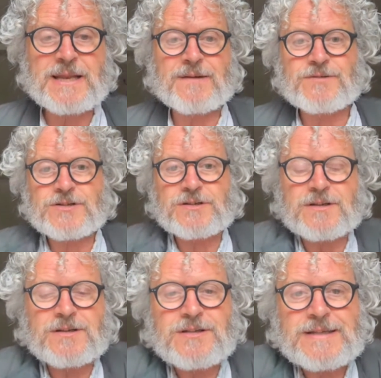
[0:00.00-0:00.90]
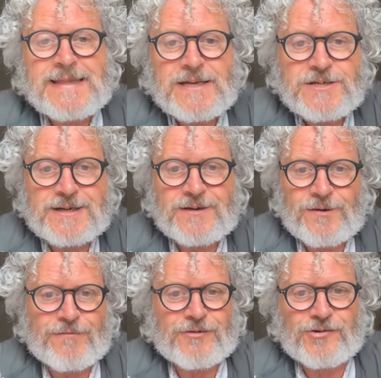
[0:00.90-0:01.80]
I just literally
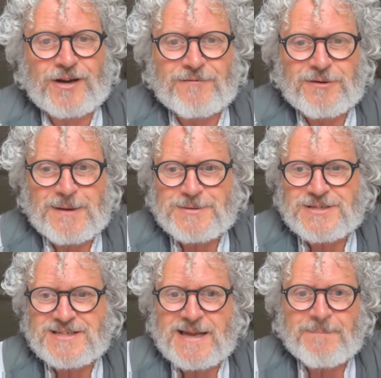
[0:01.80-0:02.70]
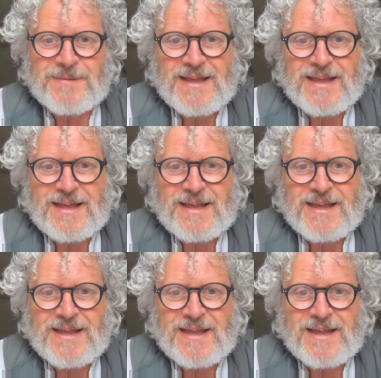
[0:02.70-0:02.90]
got off a train from Amsterdam.